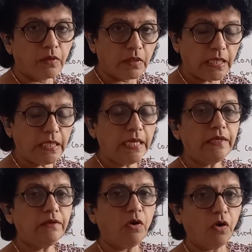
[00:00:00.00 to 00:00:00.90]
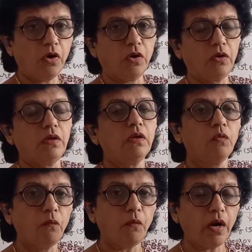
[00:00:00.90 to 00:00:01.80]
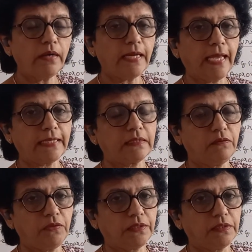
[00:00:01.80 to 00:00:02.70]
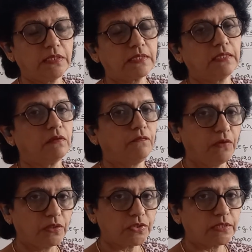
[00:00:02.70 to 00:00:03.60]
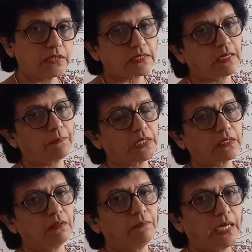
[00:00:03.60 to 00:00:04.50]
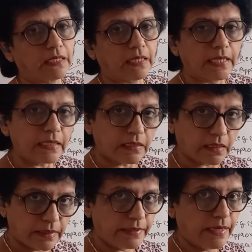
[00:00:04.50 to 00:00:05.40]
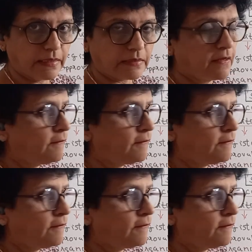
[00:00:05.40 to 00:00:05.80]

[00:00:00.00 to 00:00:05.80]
In and all, what activities and the functions capital market does?